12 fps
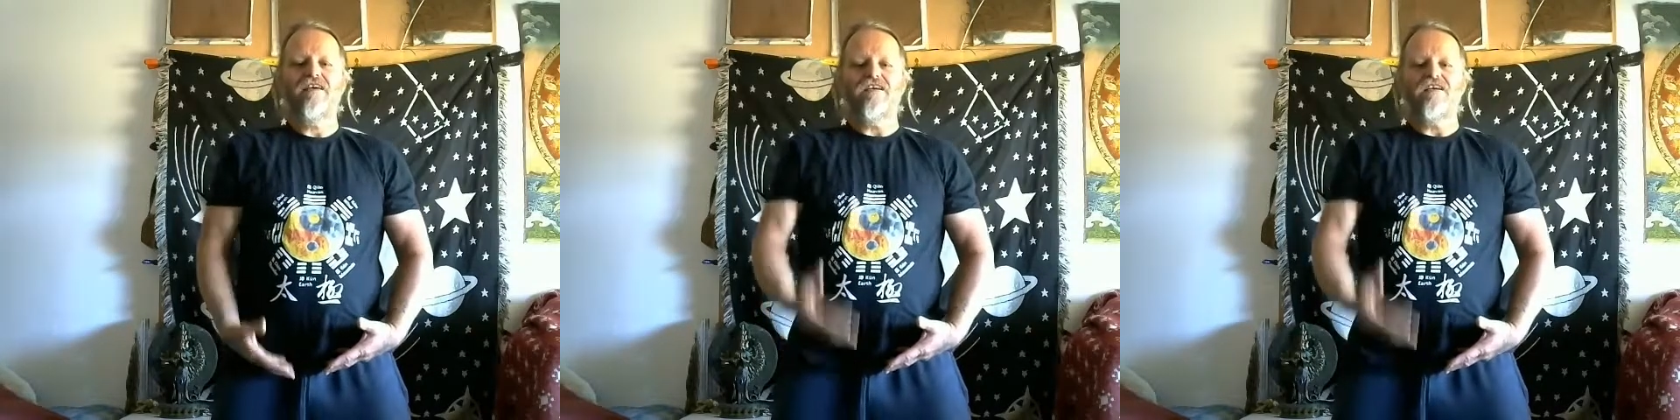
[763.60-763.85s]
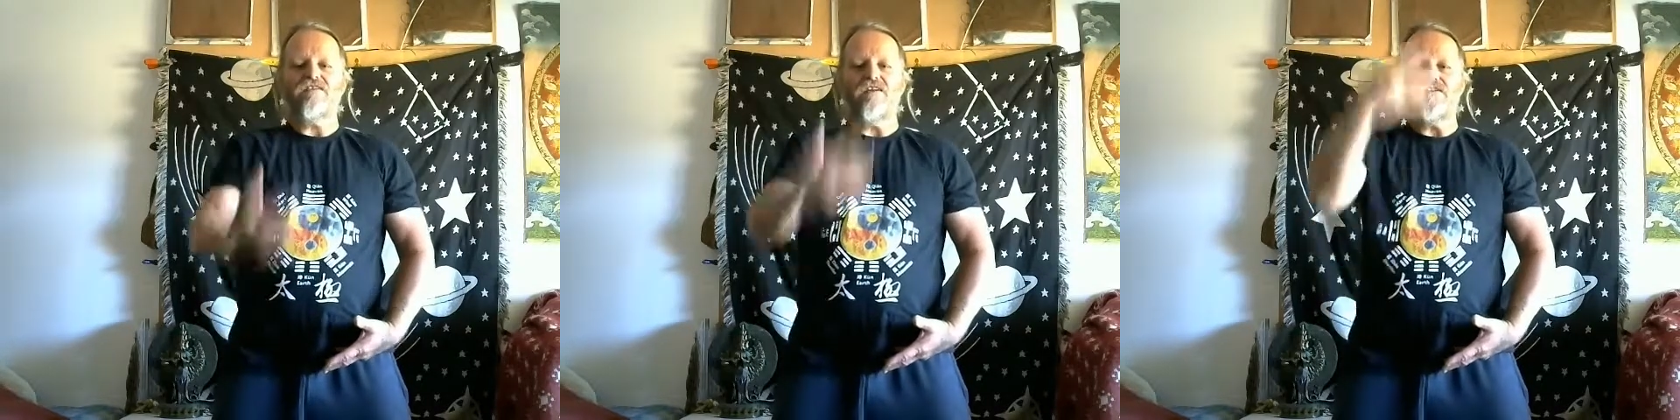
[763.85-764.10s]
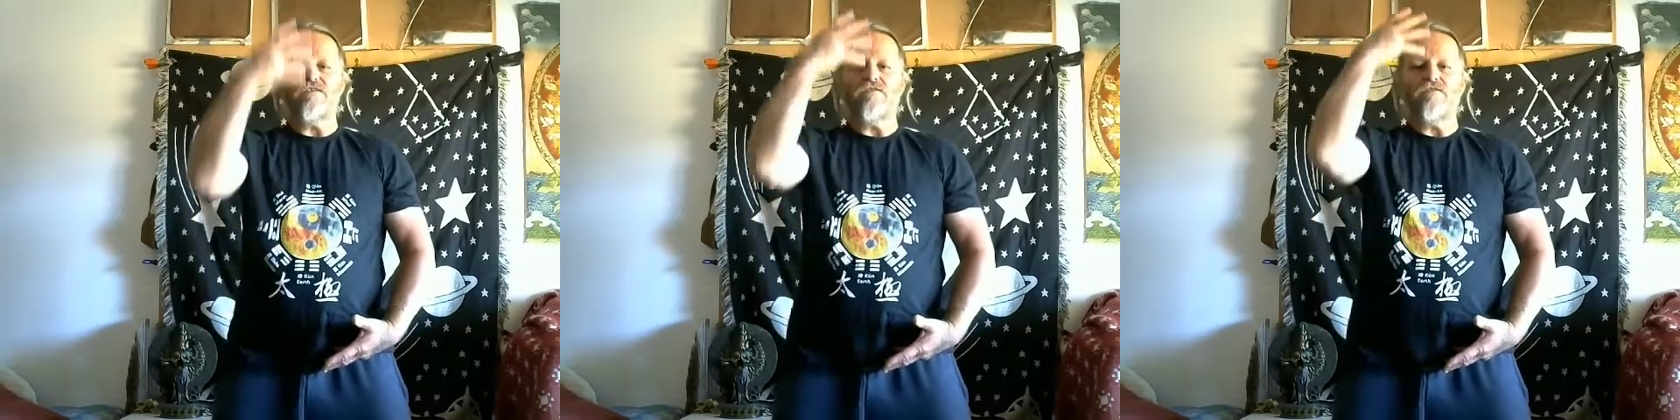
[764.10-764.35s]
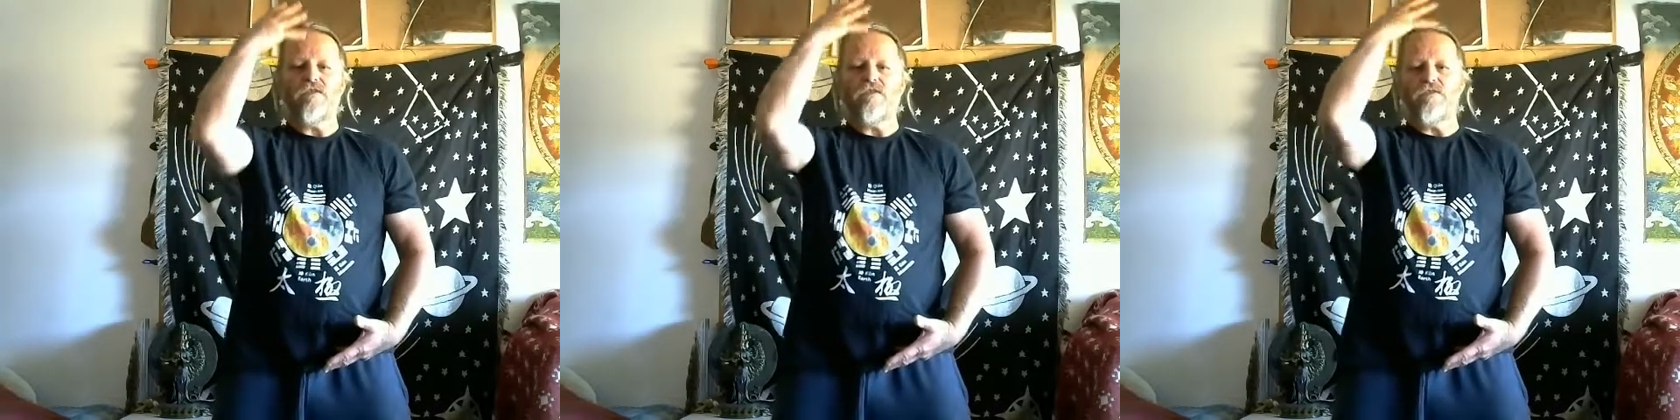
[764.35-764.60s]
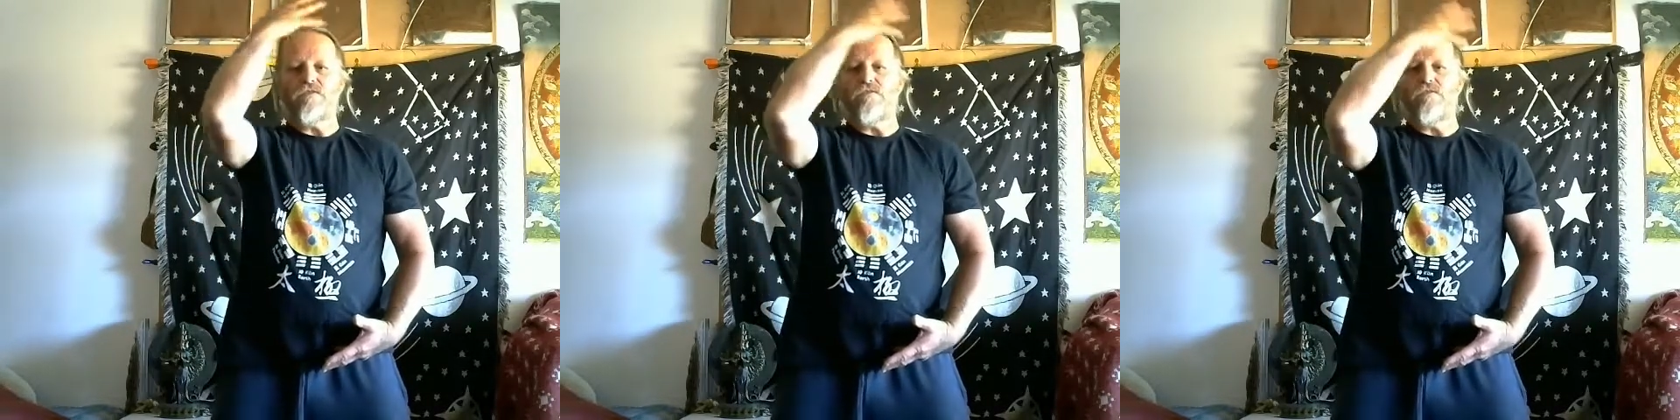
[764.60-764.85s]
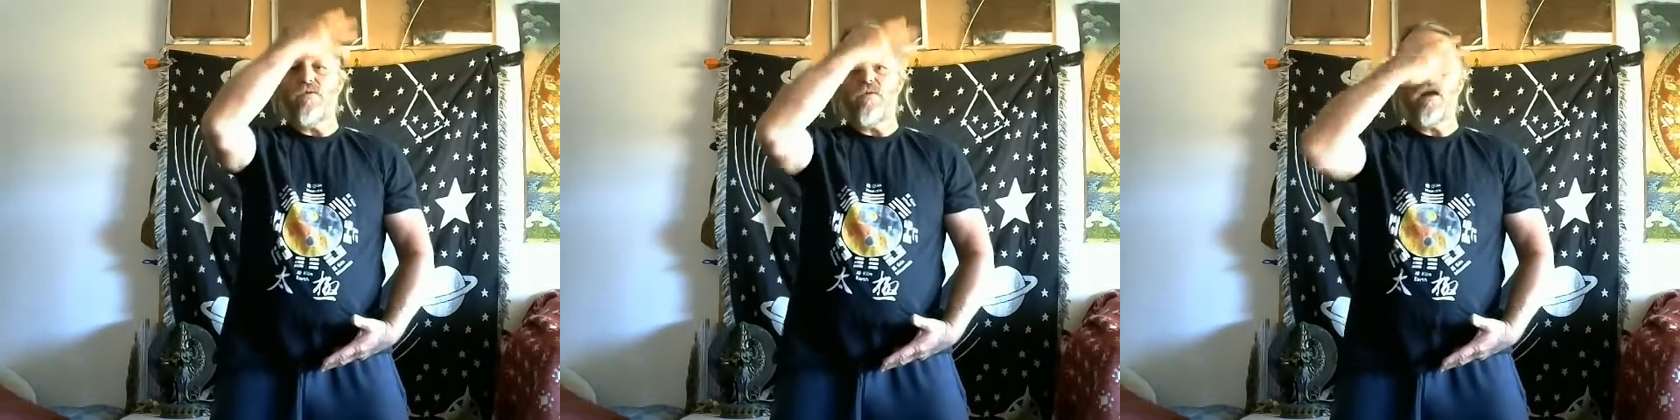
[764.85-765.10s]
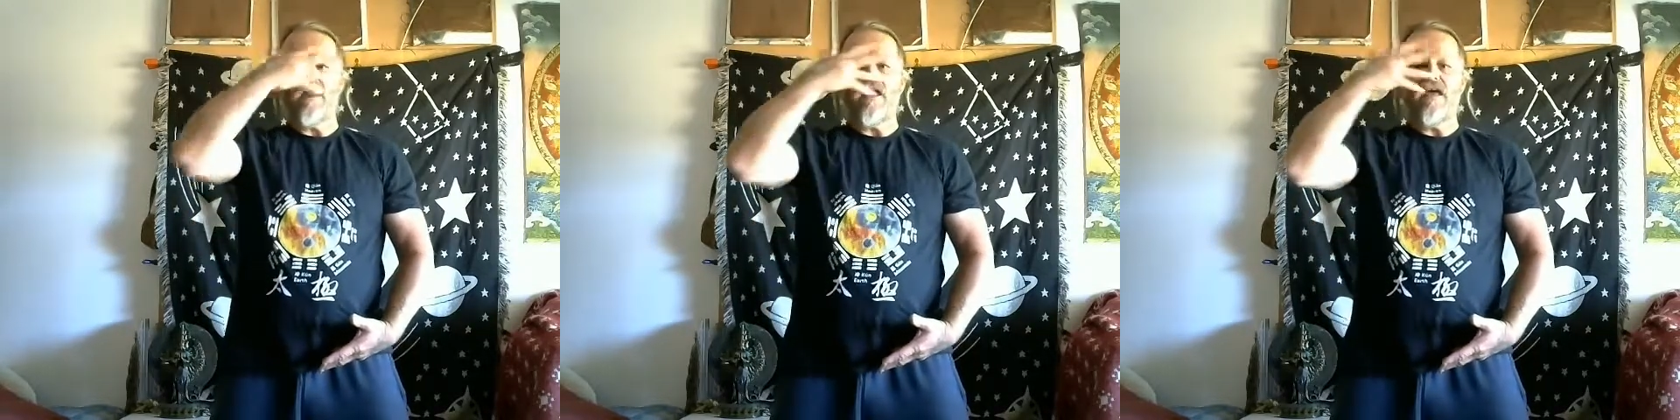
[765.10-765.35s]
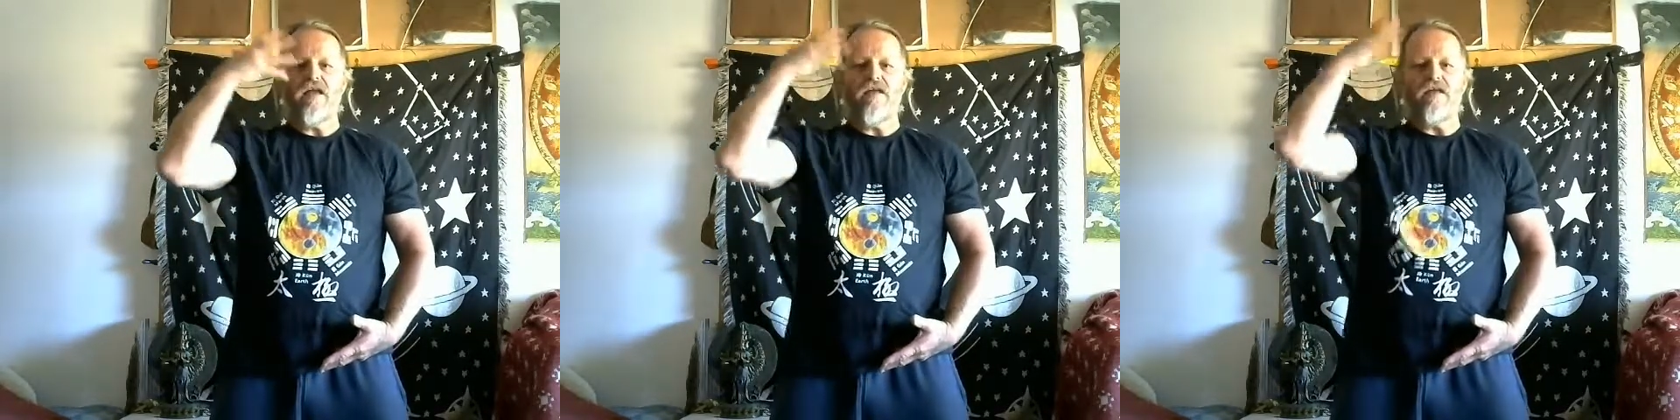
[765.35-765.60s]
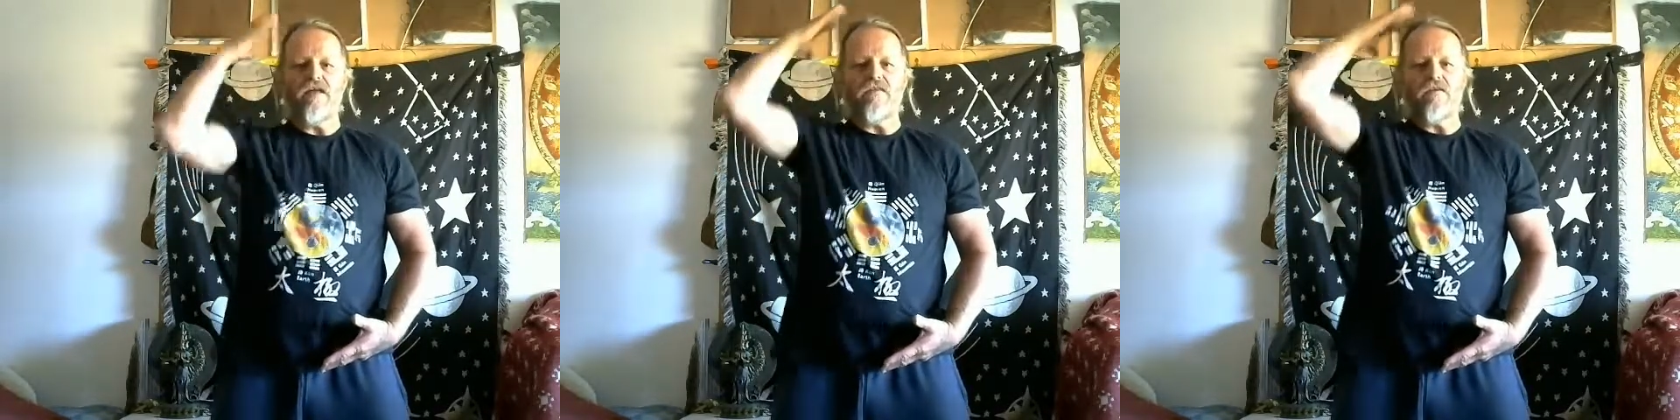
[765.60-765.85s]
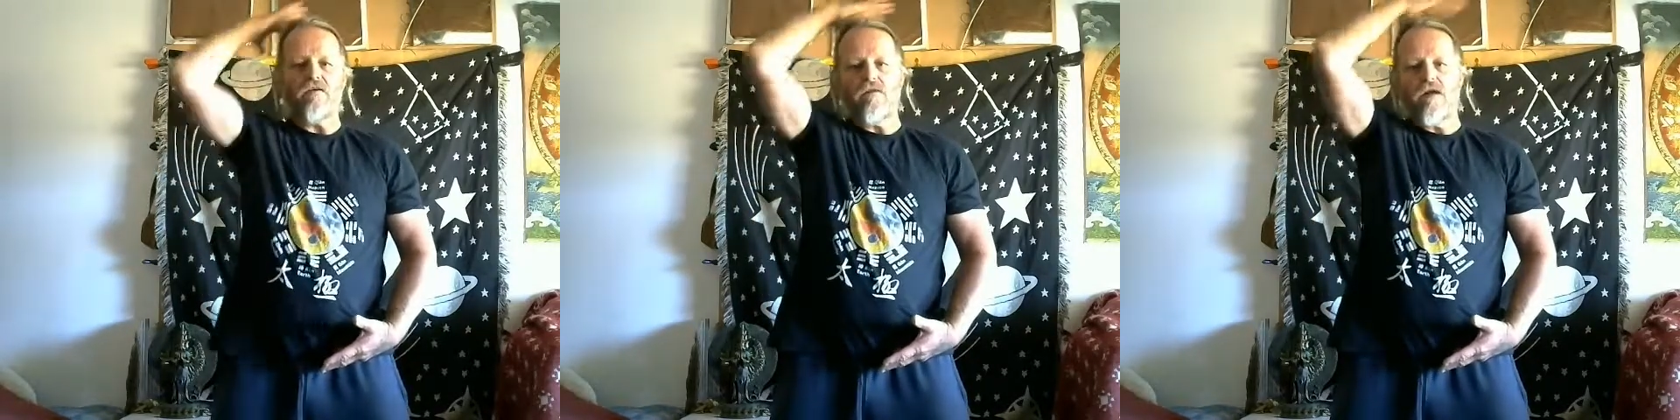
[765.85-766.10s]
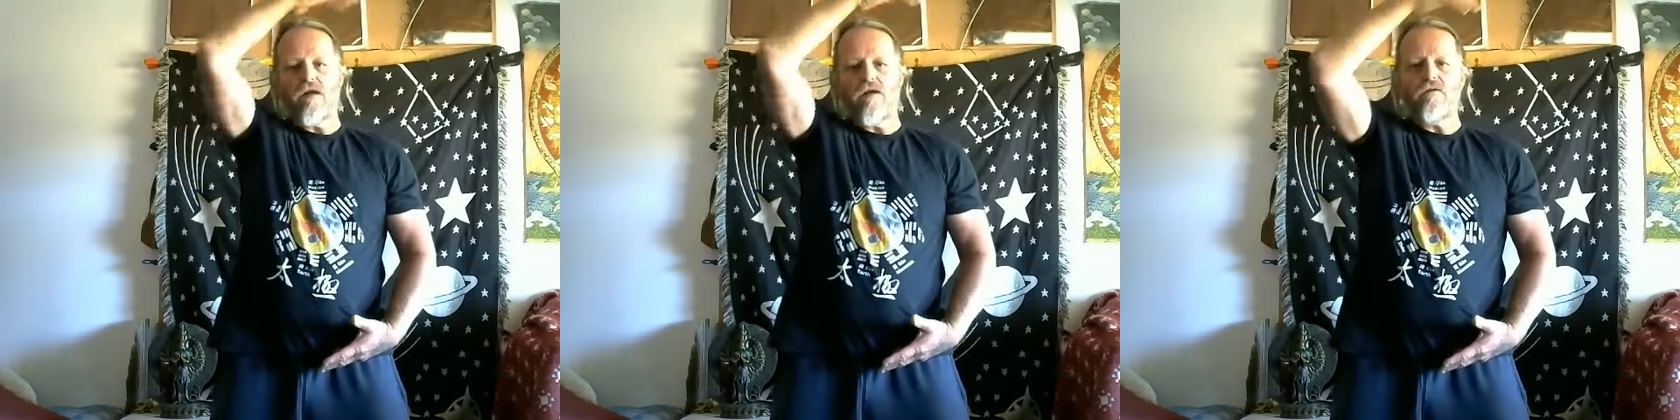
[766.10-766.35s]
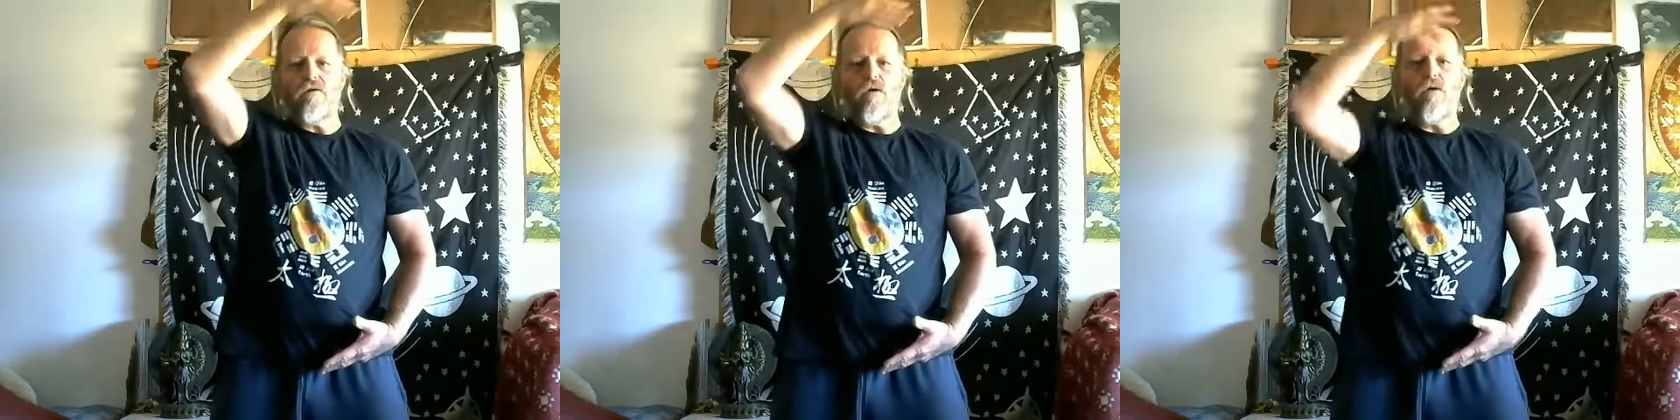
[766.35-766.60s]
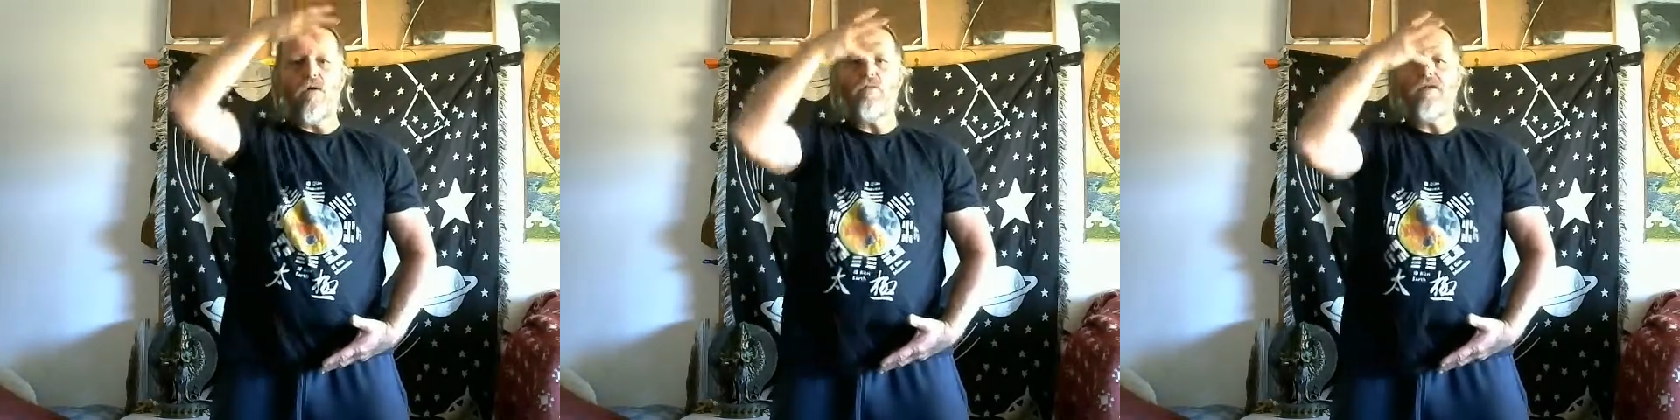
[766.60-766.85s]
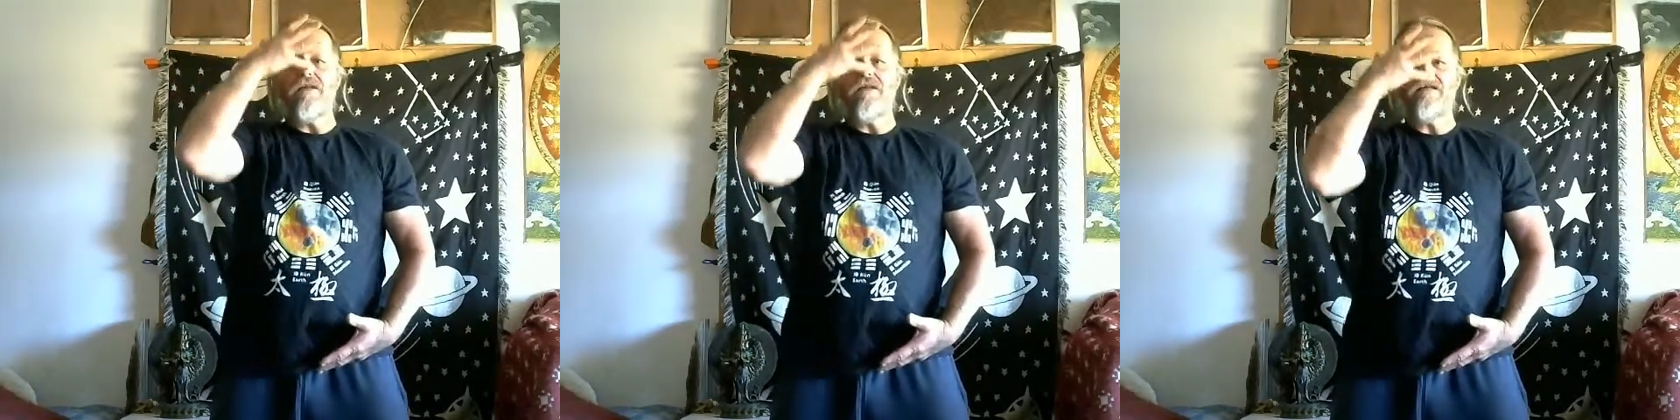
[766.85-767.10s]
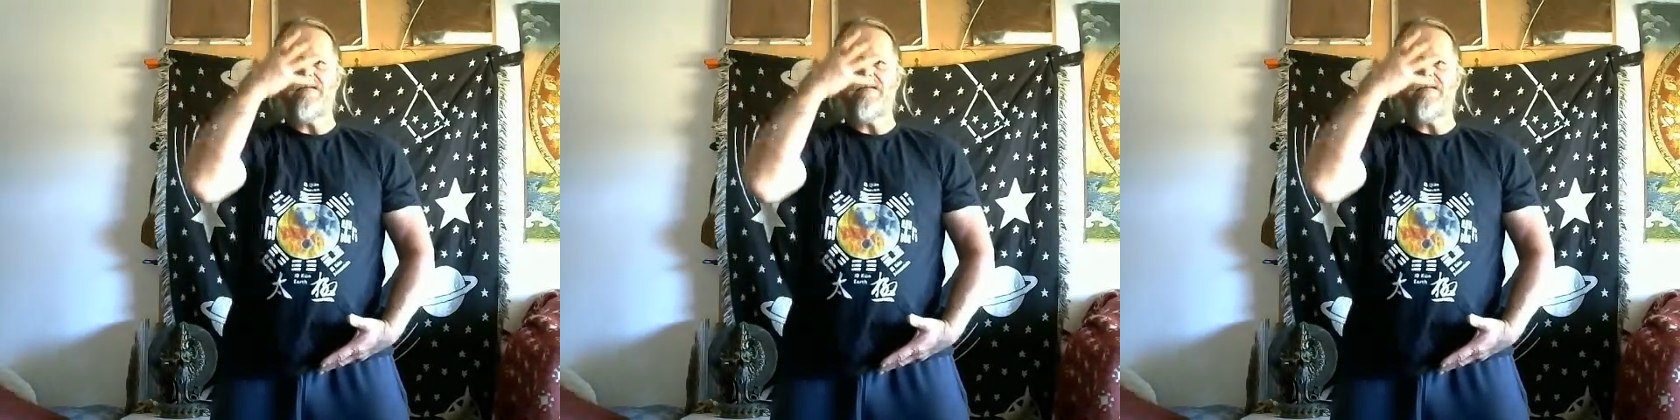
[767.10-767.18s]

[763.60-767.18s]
Start to feel the forehead and the crown opening.